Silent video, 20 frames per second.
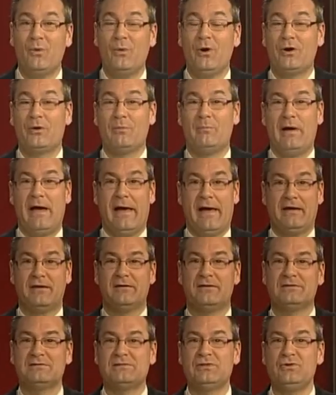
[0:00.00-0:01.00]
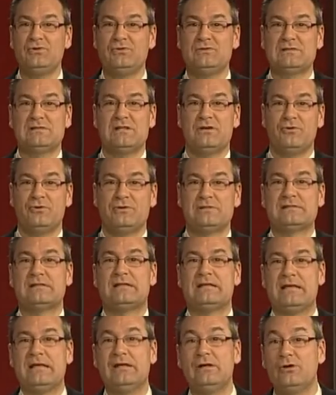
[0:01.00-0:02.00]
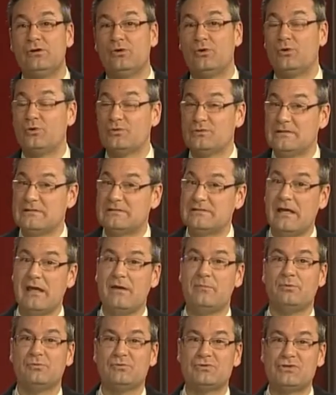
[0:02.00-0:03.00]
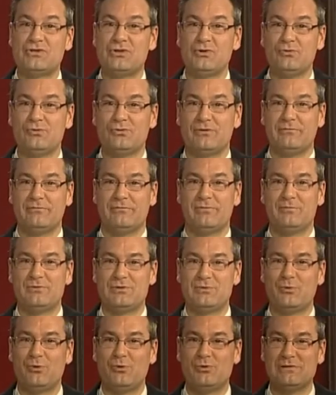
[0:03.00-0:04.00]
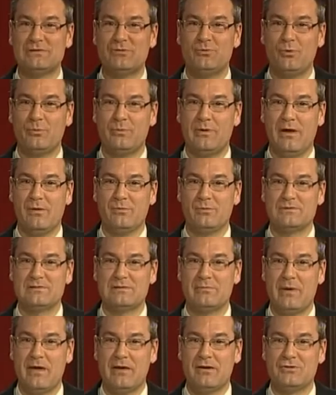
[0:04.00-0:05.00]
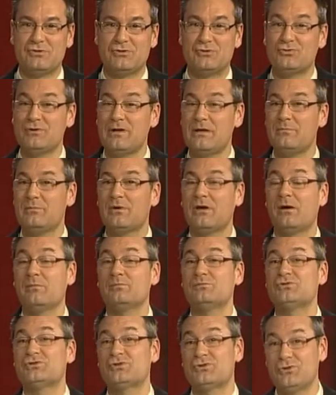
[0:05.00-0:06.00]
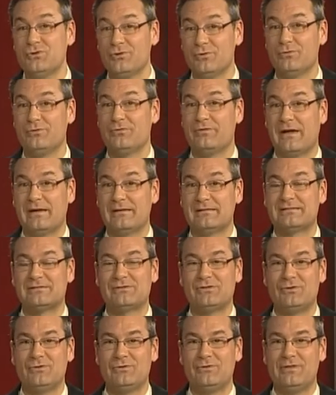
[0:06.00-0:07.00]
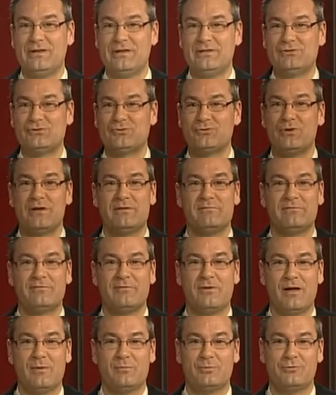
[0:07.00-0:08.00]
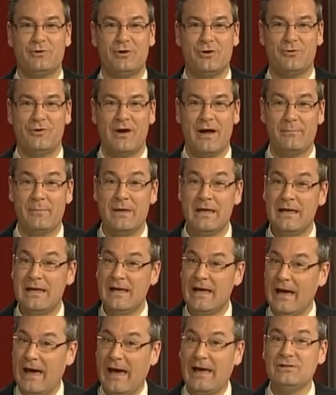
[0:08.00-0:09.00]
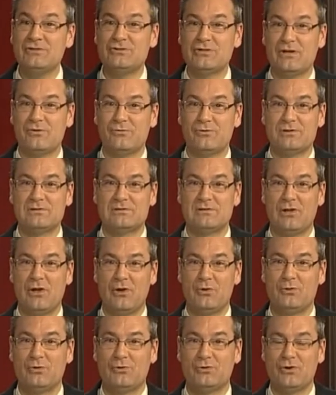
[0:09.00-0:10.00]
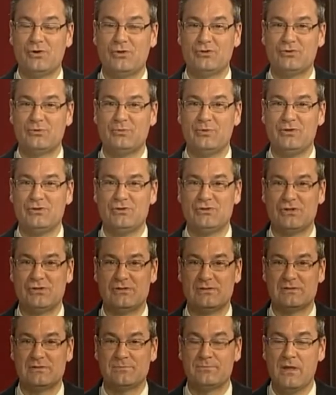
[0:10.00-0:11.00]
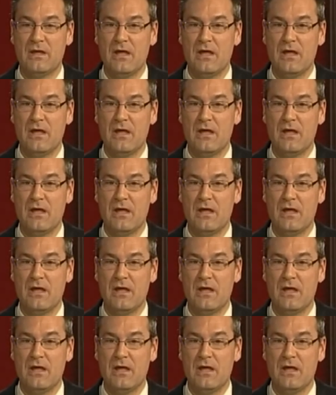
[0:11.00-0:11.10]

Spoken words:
Welcome back. 2 seriously ill or disabled children from Gibraltar will be able to make a dream come true thanks to the Dreamflight programme and generous local contributions.